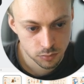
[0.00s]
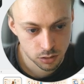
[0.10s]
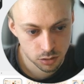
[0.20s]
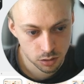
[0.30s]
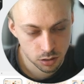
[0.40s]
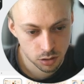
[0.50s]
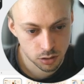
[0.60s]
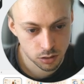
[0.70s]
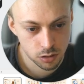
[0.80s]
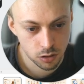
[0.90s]
it's an
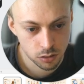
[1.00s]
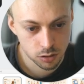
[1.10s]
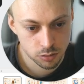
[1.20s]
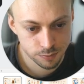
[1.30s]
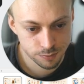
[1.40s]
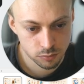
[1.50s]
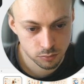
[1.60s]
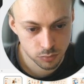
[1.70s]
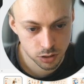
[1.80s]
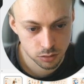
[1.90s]
ugly dog
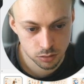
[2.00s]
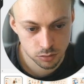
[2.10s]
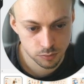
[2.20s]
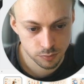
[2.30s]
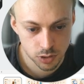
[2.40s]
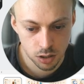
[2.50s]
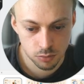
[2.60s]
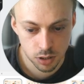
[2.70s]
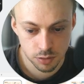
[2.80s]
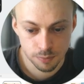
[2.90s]
but yeah
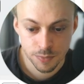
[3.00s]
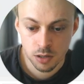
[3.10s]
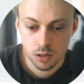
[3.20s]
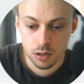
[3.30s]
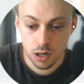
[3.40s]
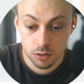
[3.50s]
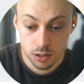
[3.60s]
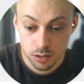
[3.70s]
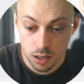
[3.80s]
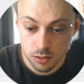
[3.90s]
whatever uh,
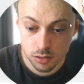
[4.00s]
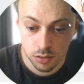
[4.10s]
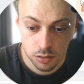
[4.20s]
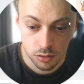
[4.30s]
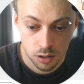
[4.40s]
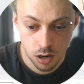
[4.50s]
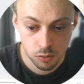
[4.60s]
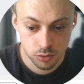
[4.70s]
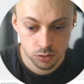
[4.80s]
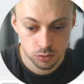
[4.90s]
okay that's
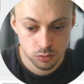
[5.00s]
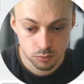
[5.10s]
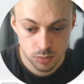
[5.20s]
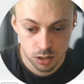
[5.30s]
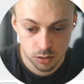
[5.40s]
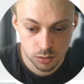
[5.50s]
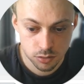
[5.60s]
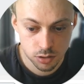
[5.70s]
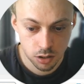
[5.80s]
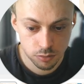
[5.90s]
how you make
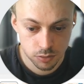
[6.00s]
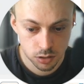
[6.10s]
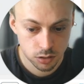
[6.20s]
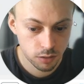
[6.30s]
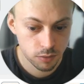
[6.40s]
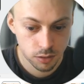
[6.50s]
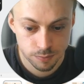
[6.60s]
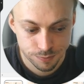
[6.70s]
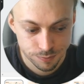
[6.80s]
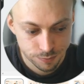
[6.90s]
stuff in canva